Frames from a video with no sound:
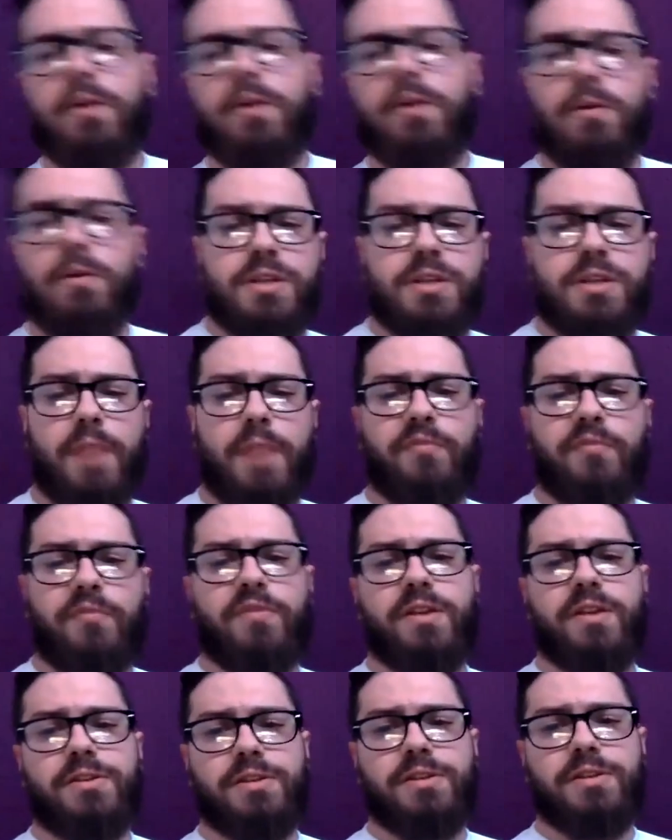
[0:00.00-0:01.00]

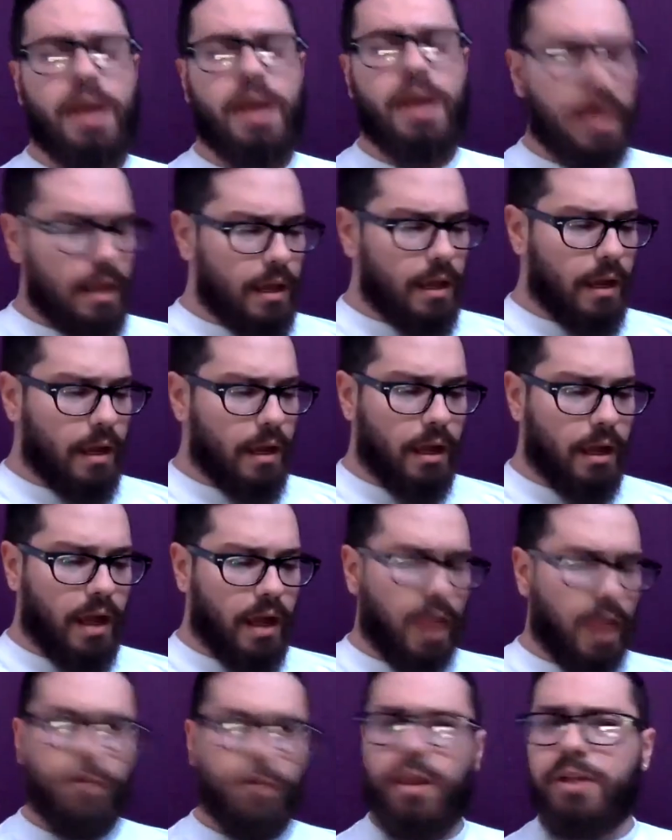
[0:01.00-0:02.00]
OSnapVince.
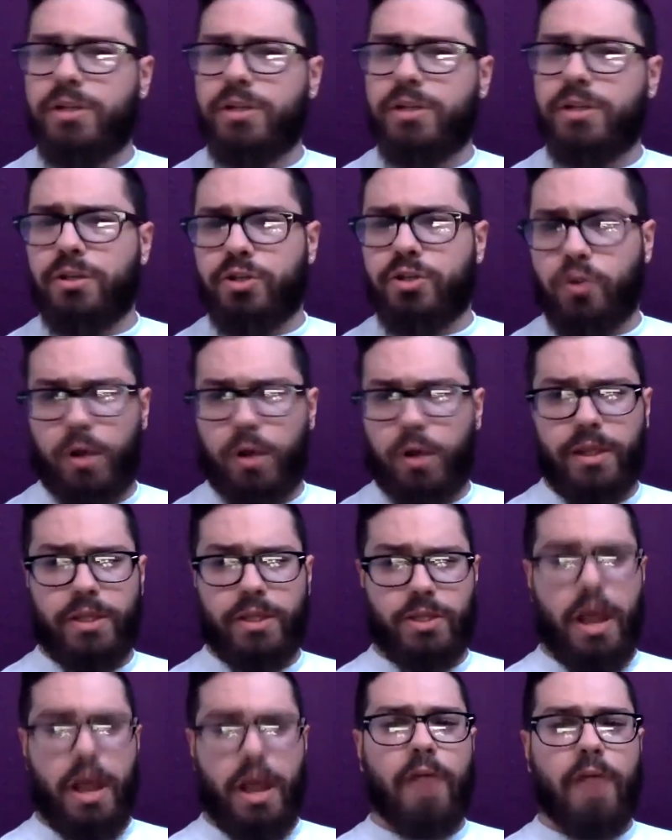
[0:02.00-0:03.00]
I really just enjoy the
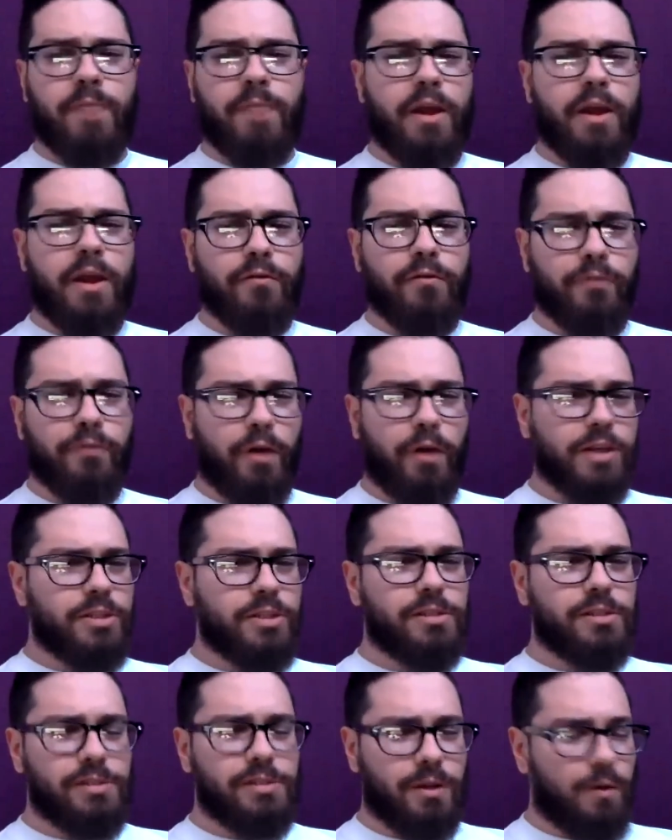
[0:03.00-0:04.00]
sound of my own
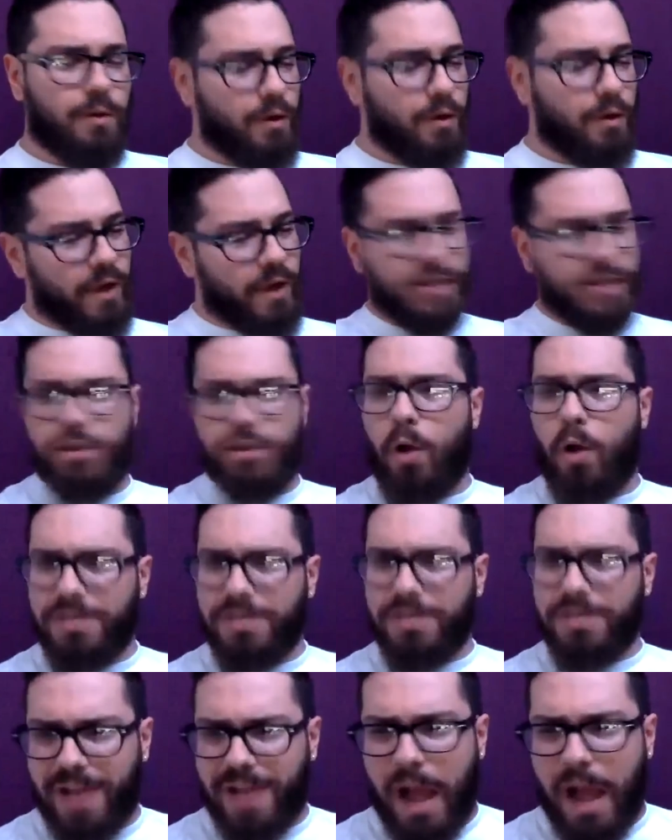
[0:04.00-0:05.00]
voice, so if I don't
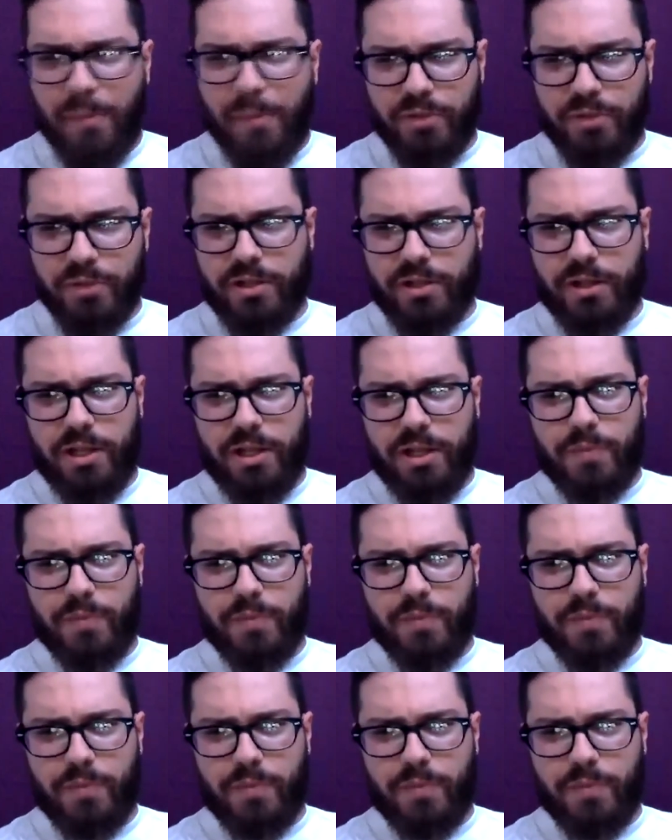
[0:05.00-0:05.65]
stop, I'm just going to keep